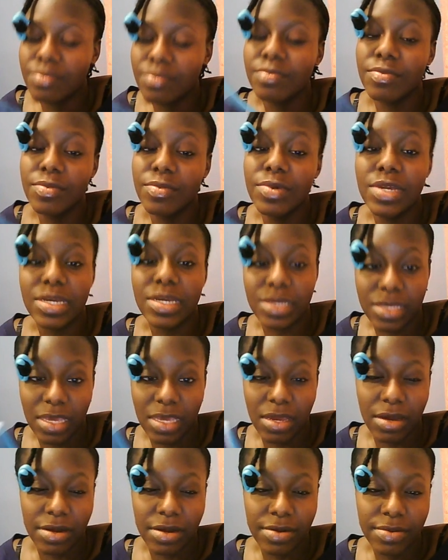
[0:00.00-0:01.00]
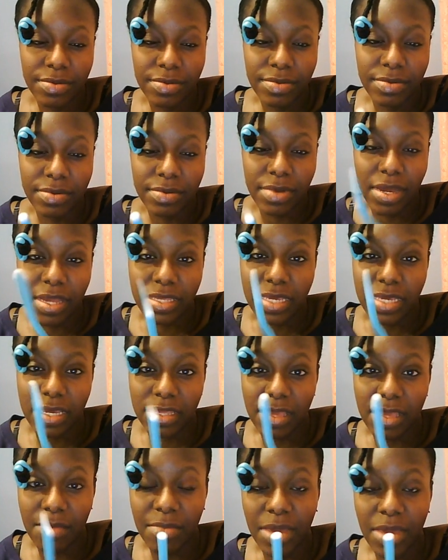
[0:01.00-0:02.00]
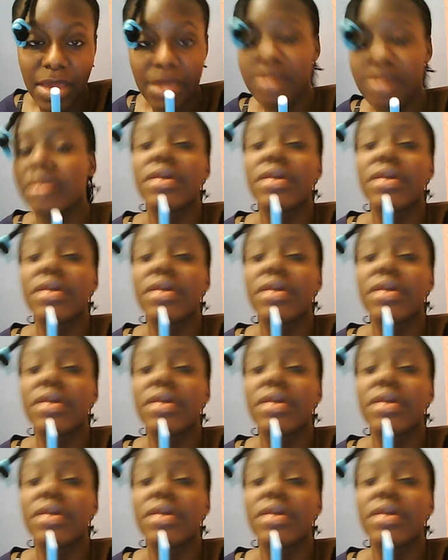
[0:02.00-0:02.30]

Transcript: well, yes, they are. I take that back.